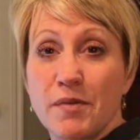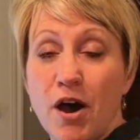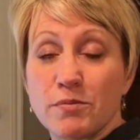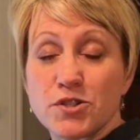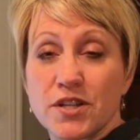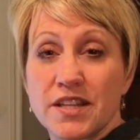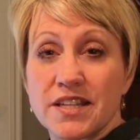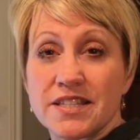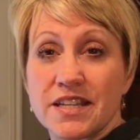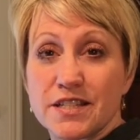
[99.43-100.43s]
option
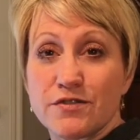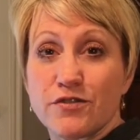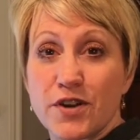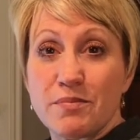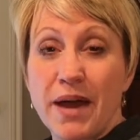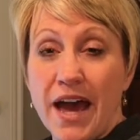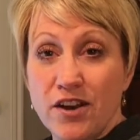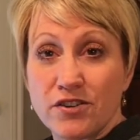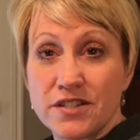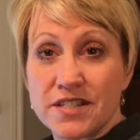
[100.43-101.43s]
that says free
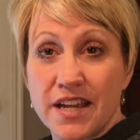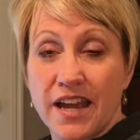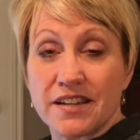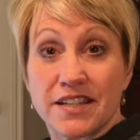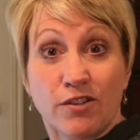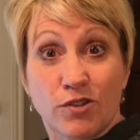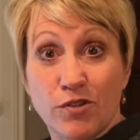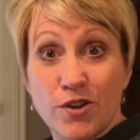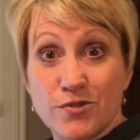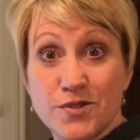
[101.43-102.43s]
patterns and
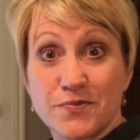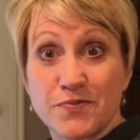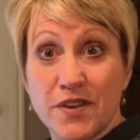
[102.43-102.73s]
download those